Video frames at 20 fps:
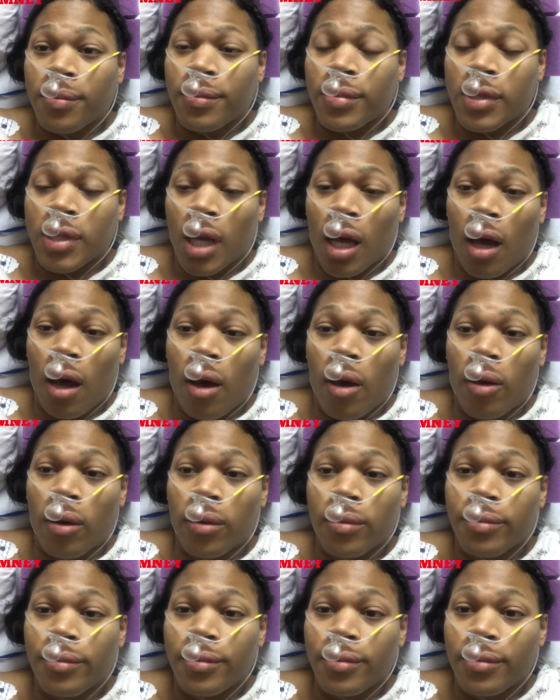
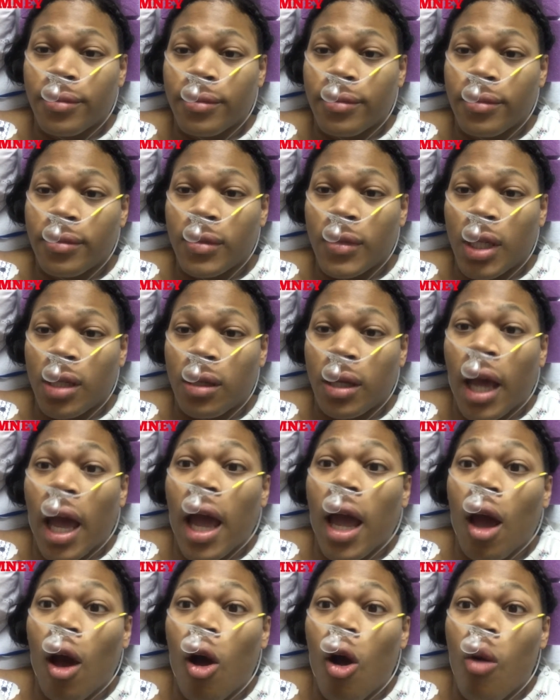so...
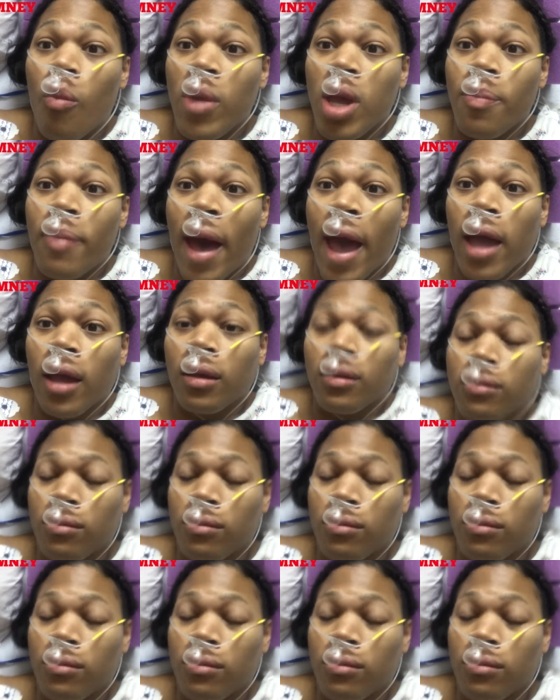Can't hold me back.